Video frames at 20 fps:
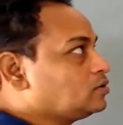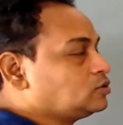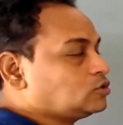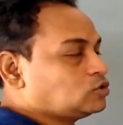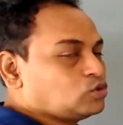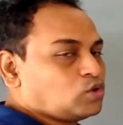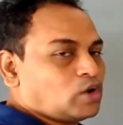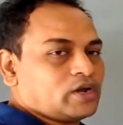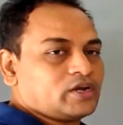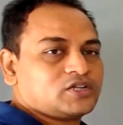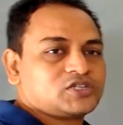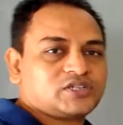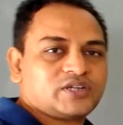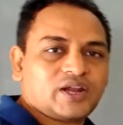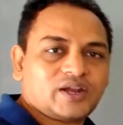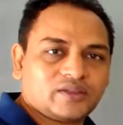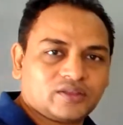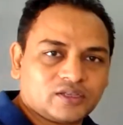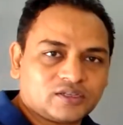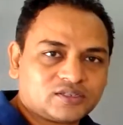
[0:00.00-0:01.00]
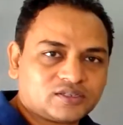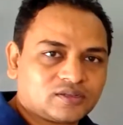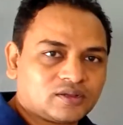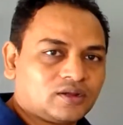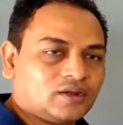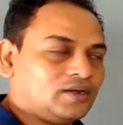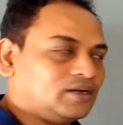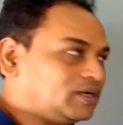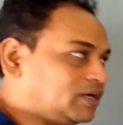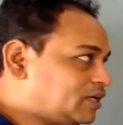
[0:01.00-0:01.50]
To understand this,
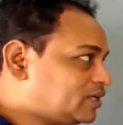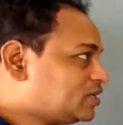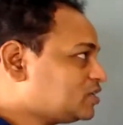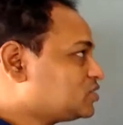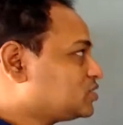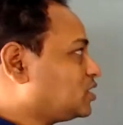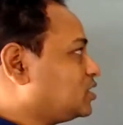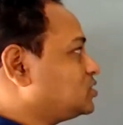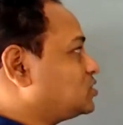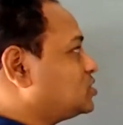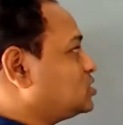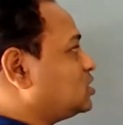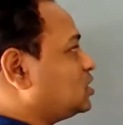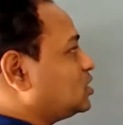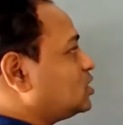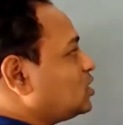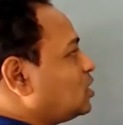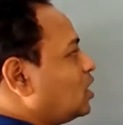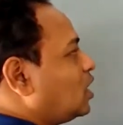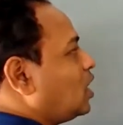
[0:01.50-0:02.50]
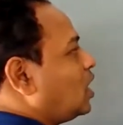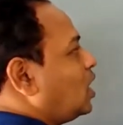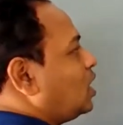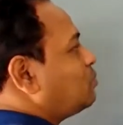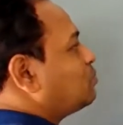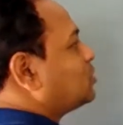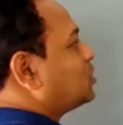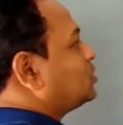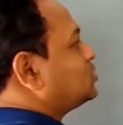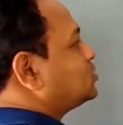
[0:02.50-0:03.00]
let us consider.
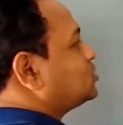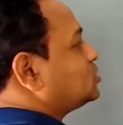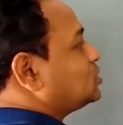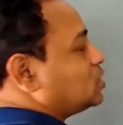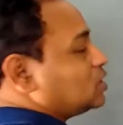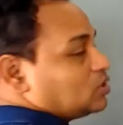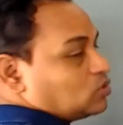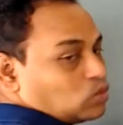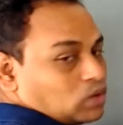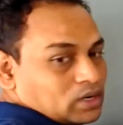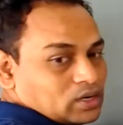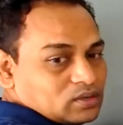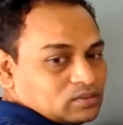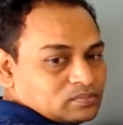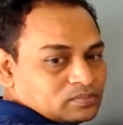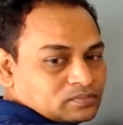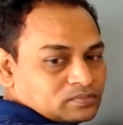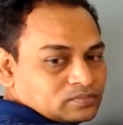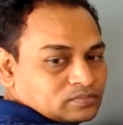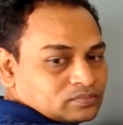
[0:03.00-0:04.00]
I am considering one